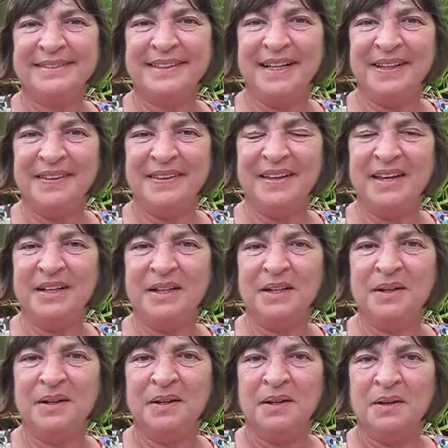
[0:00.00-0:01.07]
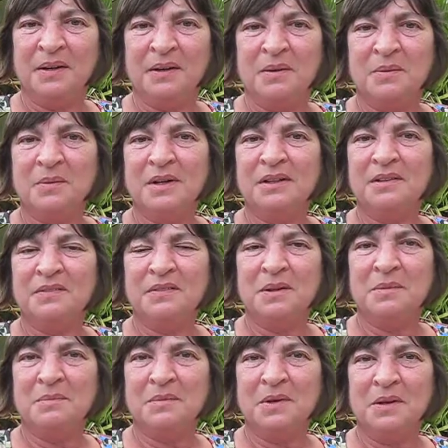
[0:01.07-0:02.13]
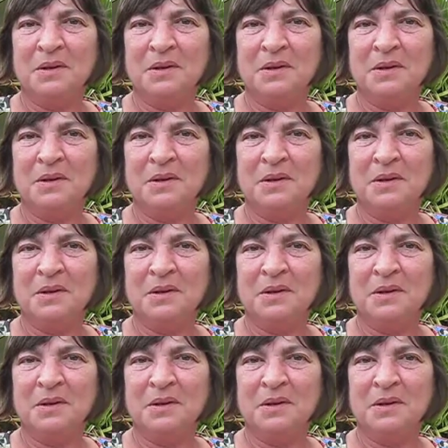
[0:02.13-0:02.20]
I think one of them